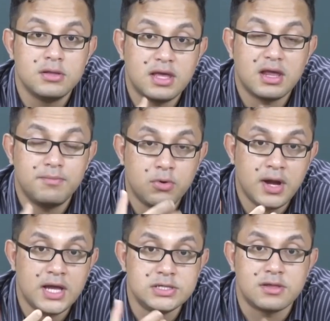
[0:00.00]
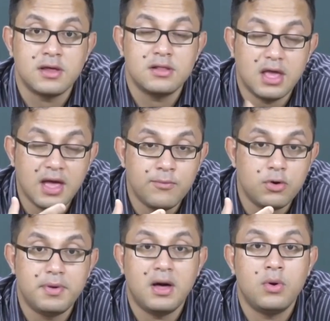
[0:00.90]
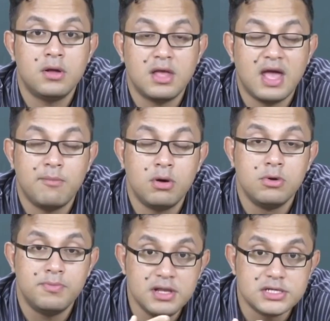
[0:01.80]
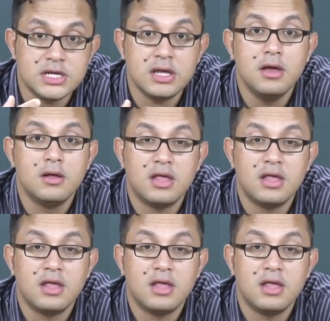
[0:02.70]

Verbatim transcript: they get more agency, they have more power, they have more mobility,